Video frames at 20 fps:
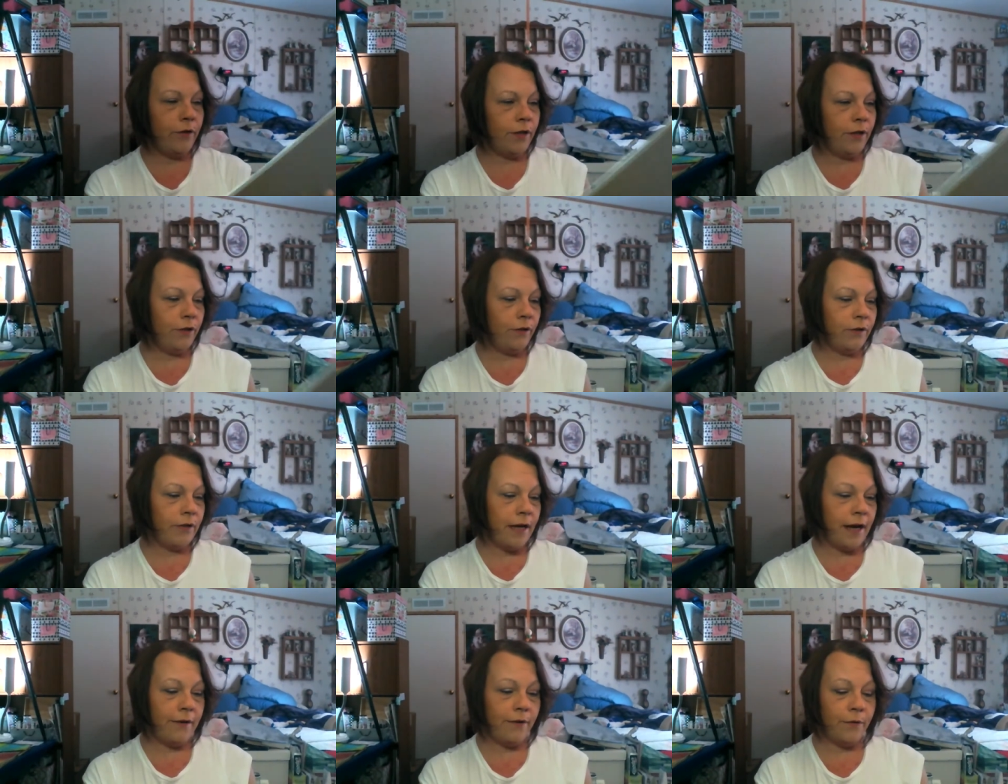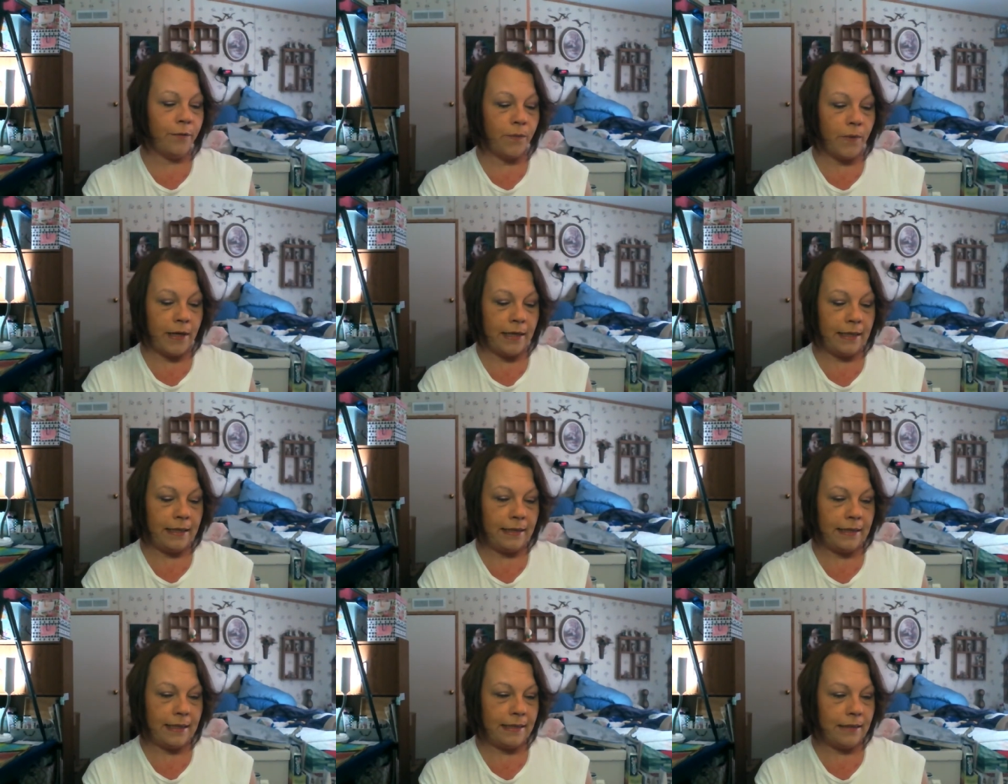can use either one
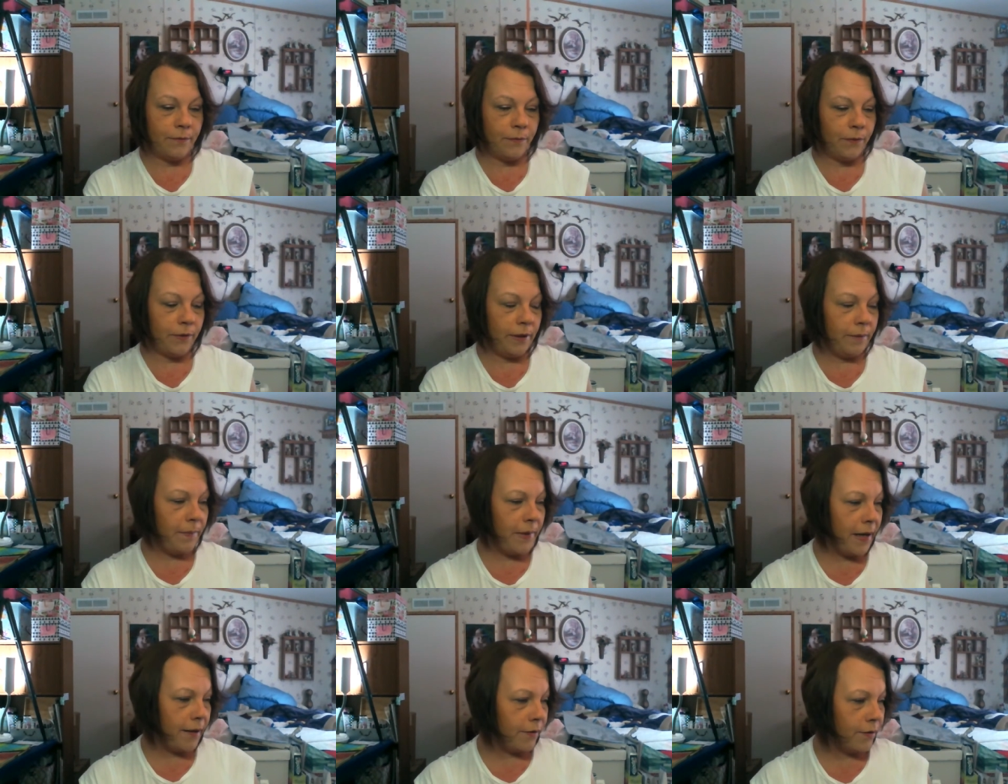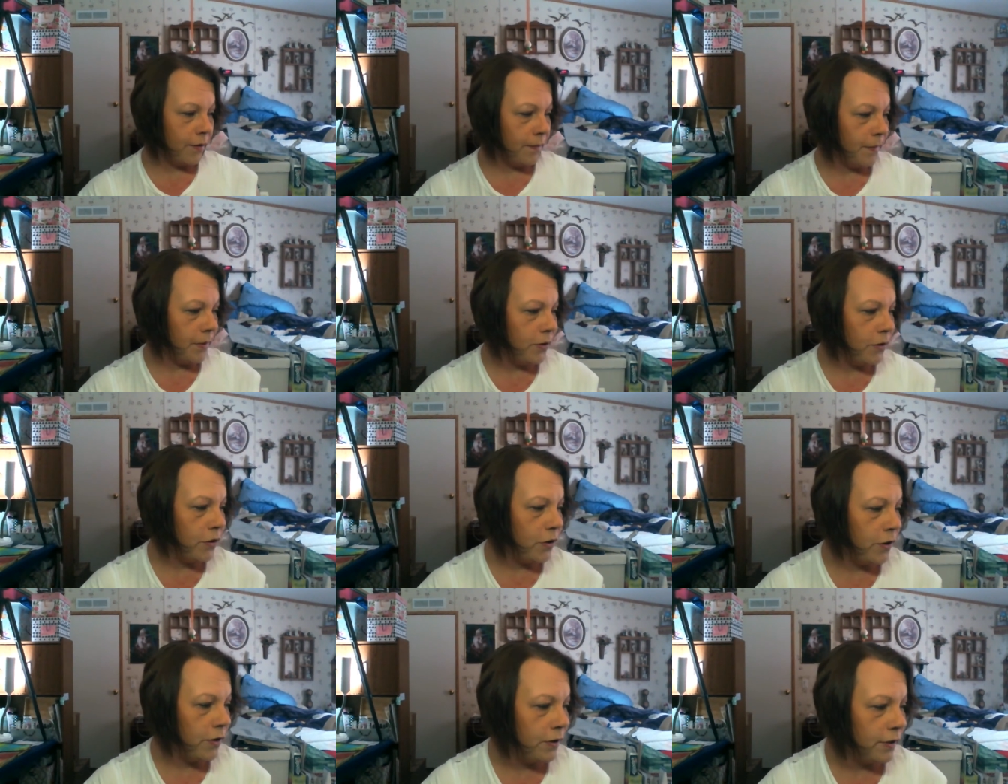it doesn't really matter I'm going to
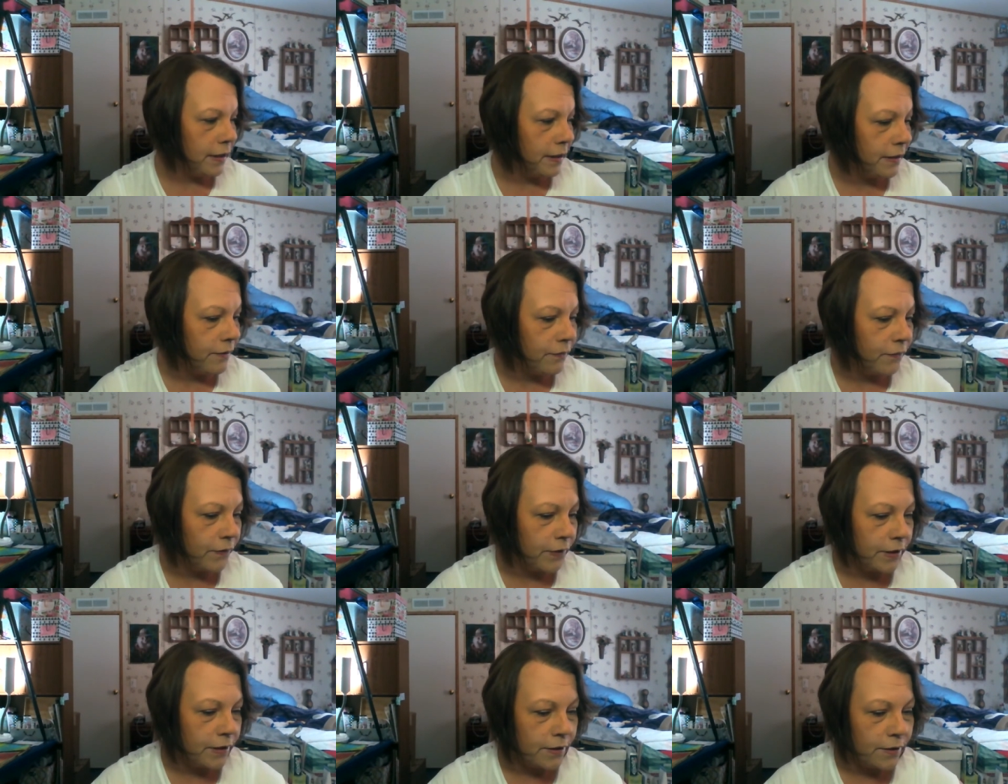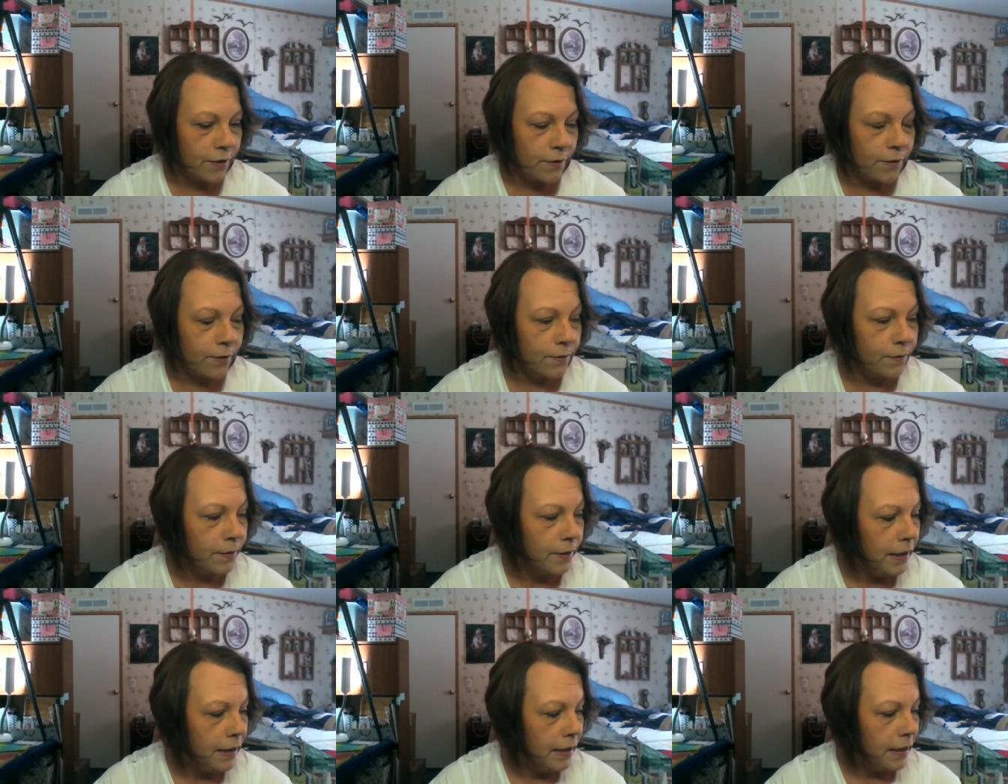show you the difference though
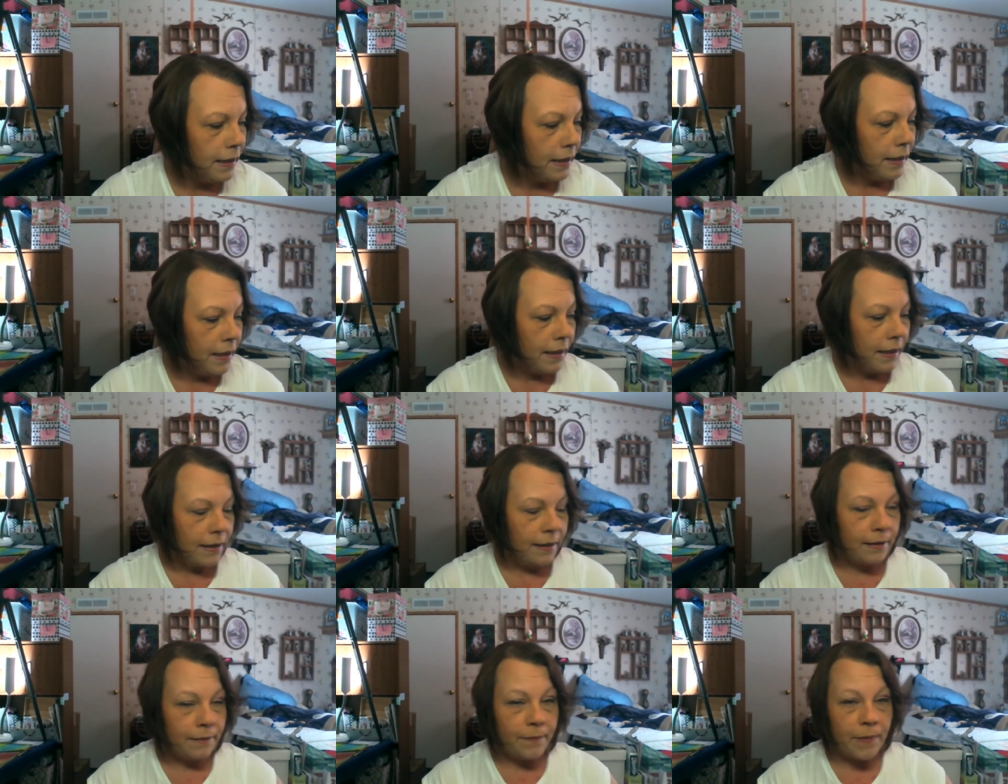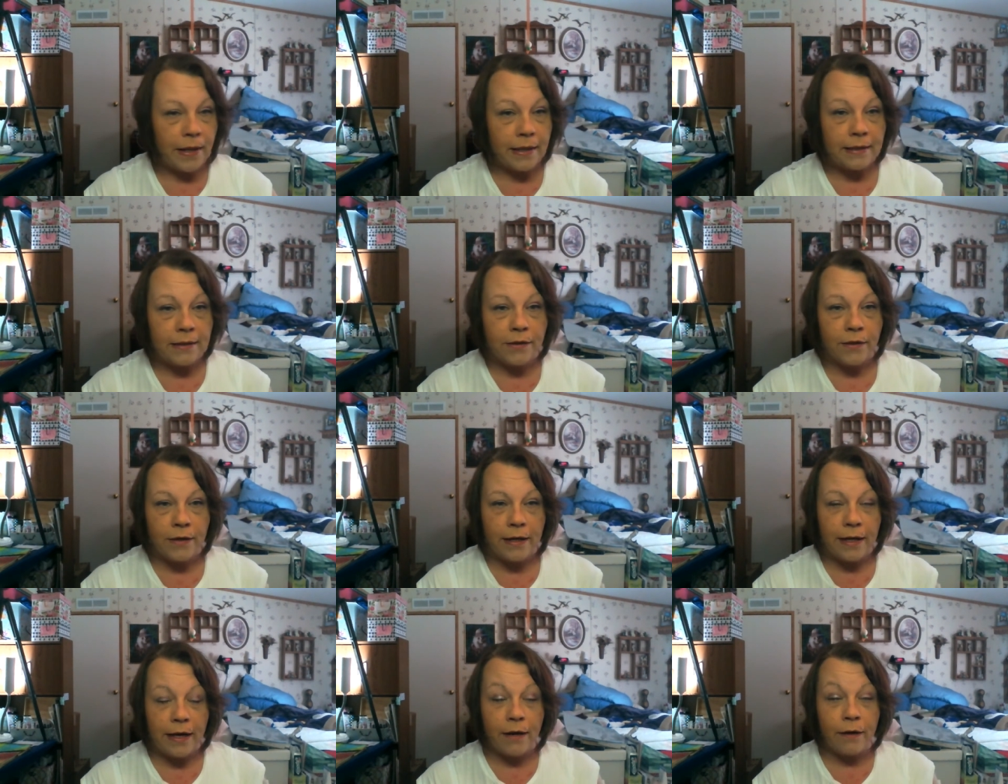um, I
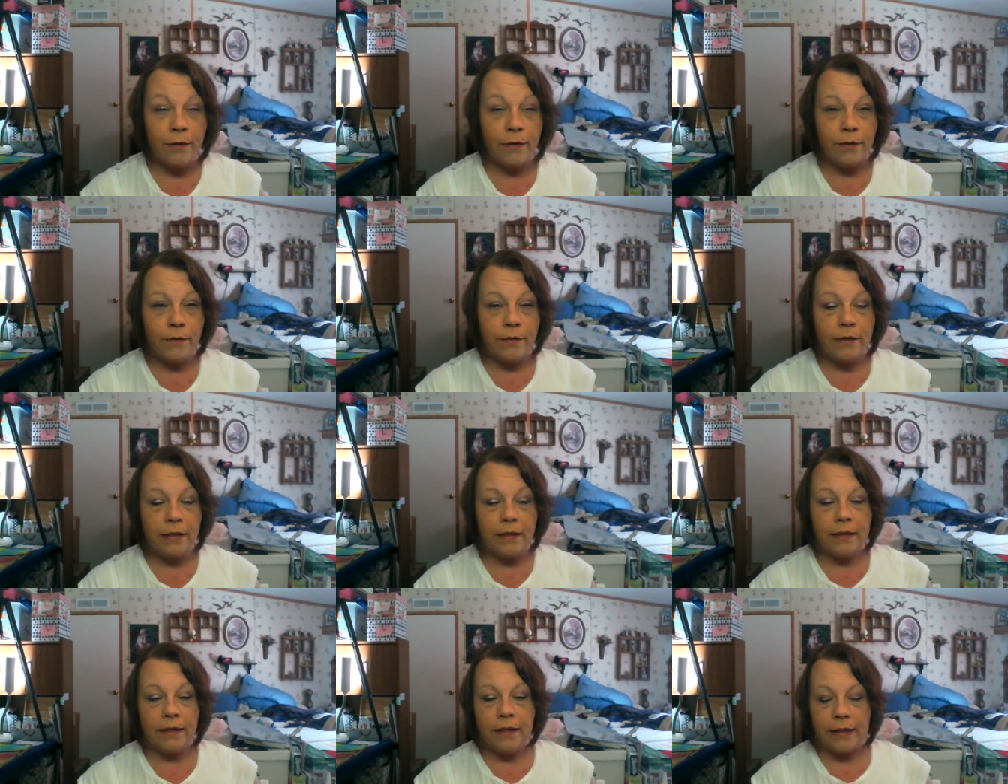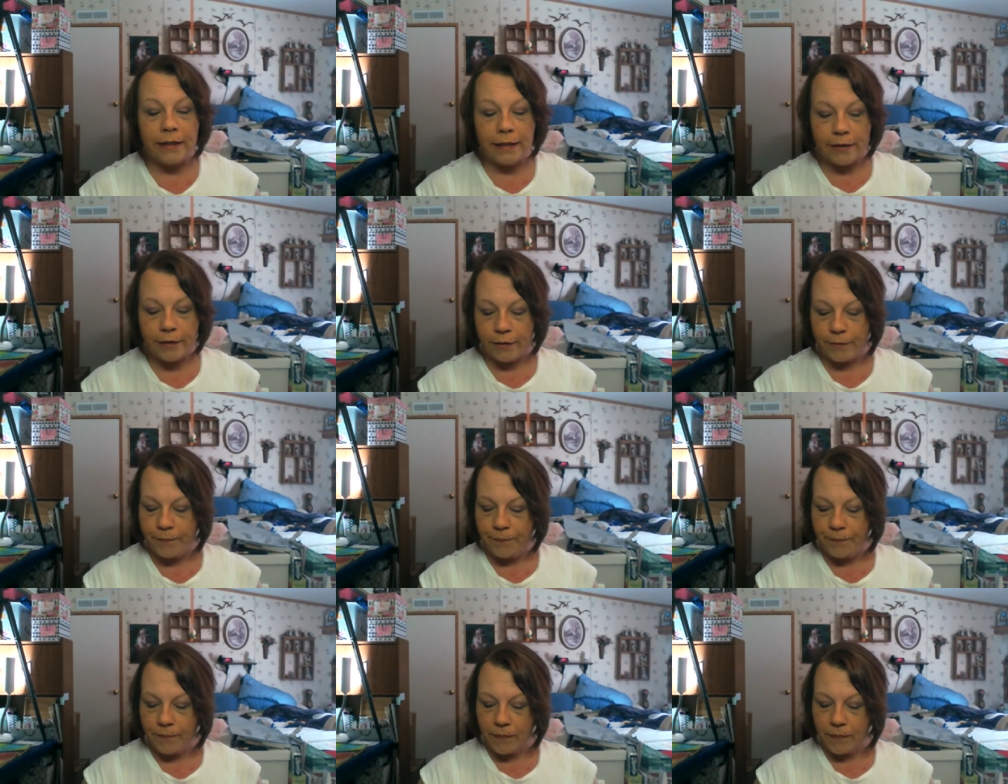started out using the clear.